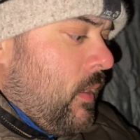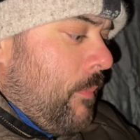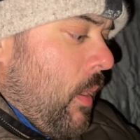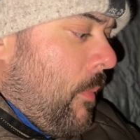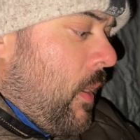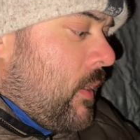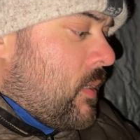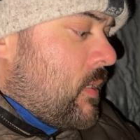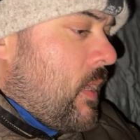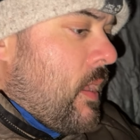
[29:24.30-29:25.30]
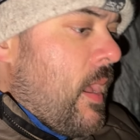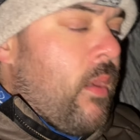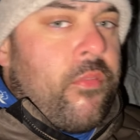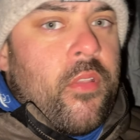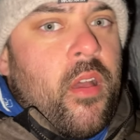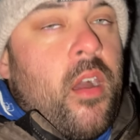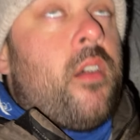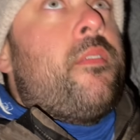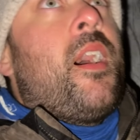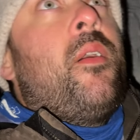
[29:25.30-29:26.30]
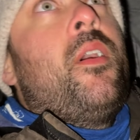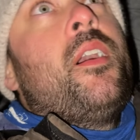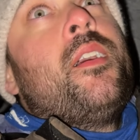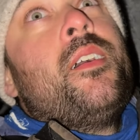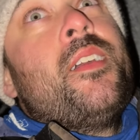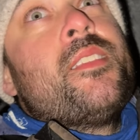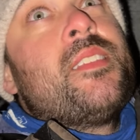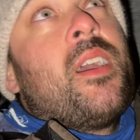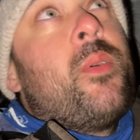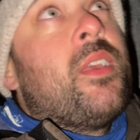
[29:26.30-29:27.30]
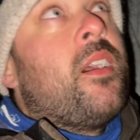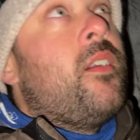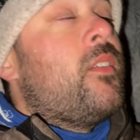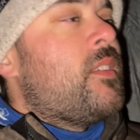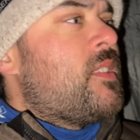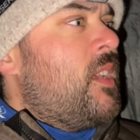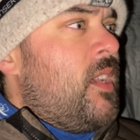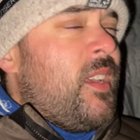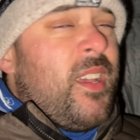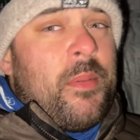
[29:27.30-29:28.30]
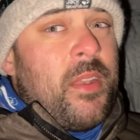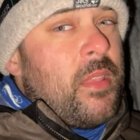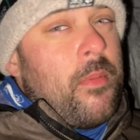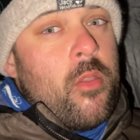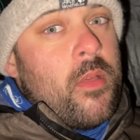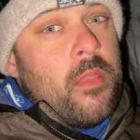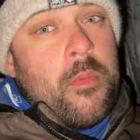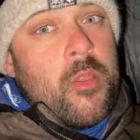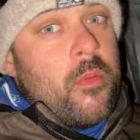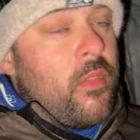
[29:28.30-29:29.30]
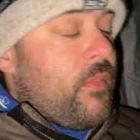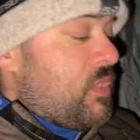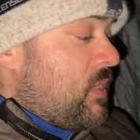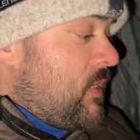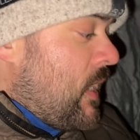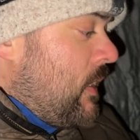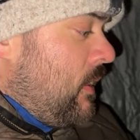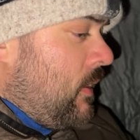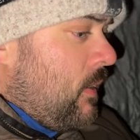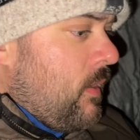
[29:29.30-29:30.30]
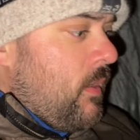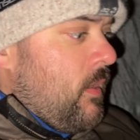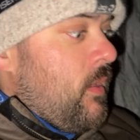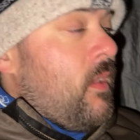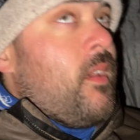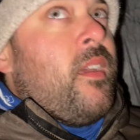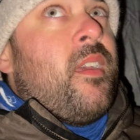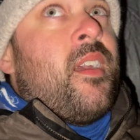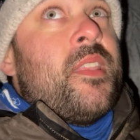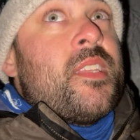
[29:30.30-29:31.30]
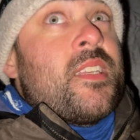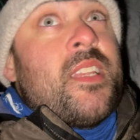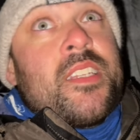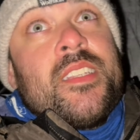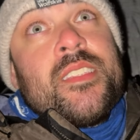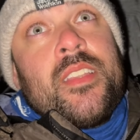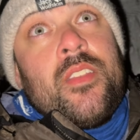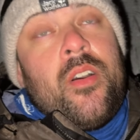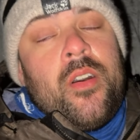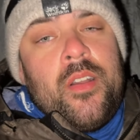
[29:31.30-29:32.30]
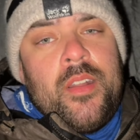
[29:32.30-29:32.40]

but I might see it out for another half hour and see how we go, because I mean, at the moment the fishing's dead and these conditions are not,